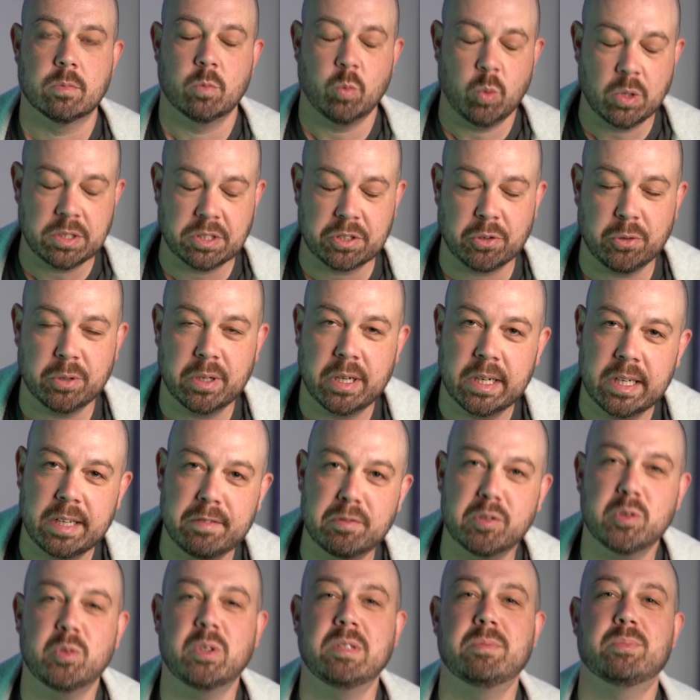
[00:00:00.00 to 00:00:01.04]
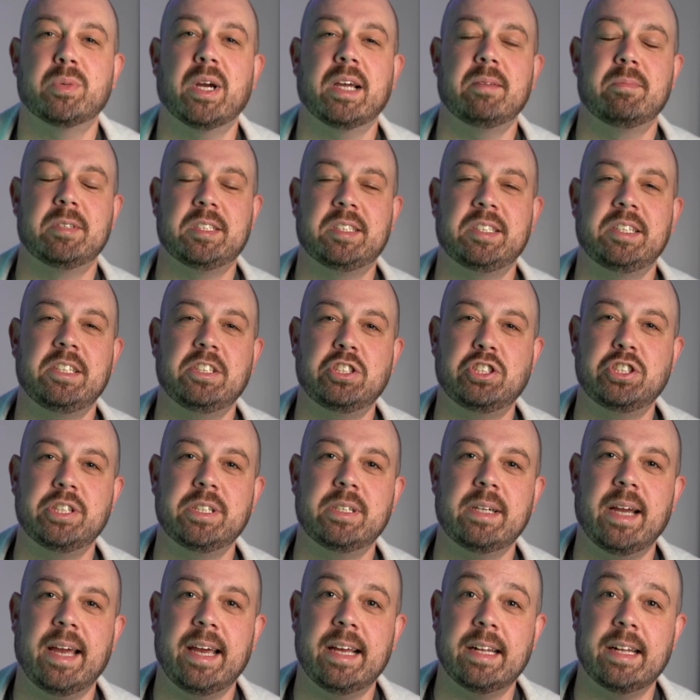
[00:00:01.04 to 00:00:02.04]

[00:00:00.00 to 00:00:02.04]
What's going on, everyone? Brian Matiash here,